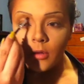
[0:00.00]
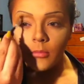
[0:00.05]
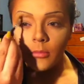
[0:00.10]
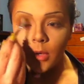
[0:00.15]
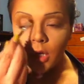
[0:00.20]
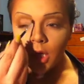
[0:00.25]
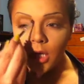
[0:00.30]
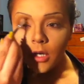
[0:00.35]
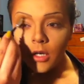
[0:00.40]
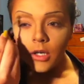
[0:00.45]

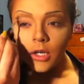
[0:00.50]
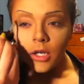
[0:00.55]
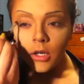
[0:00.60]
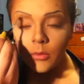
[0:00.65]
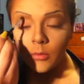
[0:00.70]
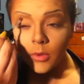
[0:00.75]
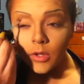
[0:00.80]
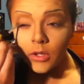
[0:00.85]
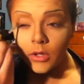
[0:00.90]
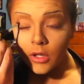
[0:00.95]
But
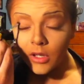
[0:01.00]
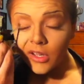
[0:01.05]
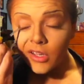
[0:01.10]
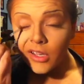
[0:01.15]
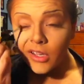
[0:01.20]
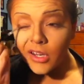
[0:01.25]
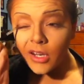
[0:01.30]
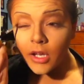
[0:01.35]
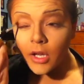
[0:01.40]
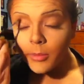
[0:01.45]
it will look
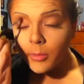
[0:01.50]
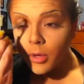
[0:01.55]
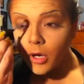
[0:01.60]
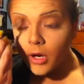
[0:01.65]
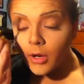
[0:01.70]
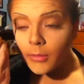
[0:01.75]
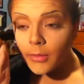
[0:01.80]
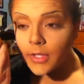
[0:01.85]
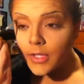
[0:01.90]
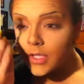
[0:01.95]
good. I
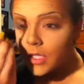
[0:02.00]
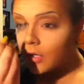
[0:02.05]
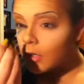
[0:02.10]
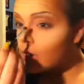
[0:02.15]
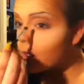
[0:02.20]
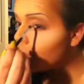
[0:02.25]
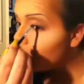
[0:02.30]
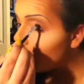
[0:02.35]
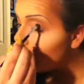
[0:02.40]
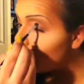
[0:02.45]
promise you,
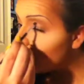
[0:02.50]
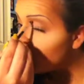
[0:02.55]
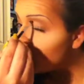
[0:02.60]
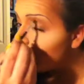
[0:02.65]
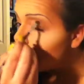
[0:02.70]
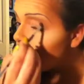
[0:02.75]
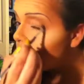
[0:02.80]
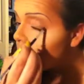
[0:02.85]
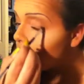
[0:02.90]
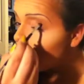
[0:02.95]
I
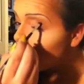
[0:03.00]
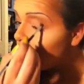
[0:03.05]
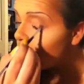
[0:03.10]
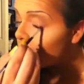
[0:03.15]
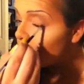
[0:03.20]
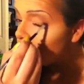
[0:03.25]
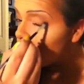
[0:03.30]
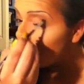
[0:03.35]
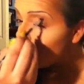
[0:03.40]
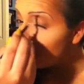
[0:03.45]
promise you, I
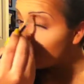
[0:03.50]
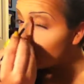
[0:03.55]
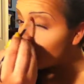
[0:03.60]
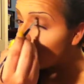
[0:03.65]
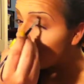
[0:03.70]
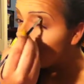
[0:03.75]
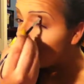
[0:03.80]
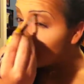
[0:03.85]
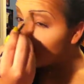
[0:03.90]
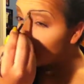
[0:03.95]
promise you.
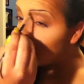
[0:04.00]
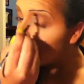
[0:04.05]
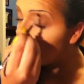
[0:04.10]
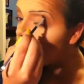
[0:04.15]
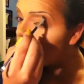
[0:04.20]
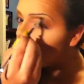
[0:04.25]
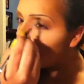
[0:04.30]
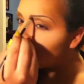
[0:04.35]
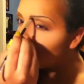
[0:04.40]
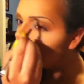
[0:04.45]
At the
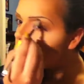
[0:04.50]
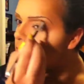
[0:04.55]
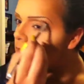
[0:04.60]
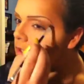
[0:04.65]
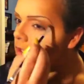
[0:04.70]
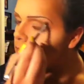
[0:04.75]
end.